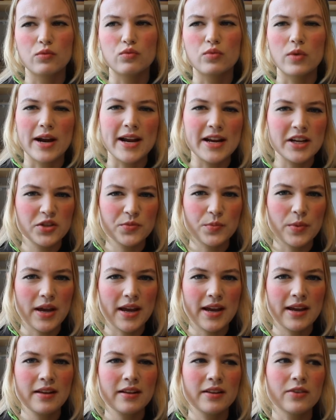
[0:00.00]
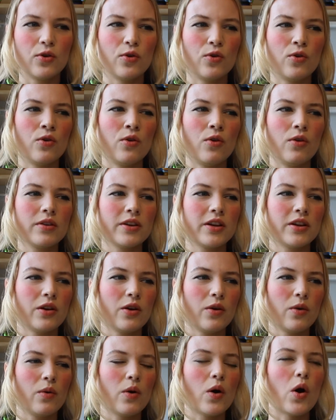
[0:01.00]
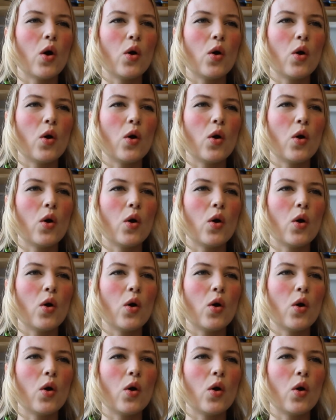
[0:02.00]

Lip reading: rage bait or, you know,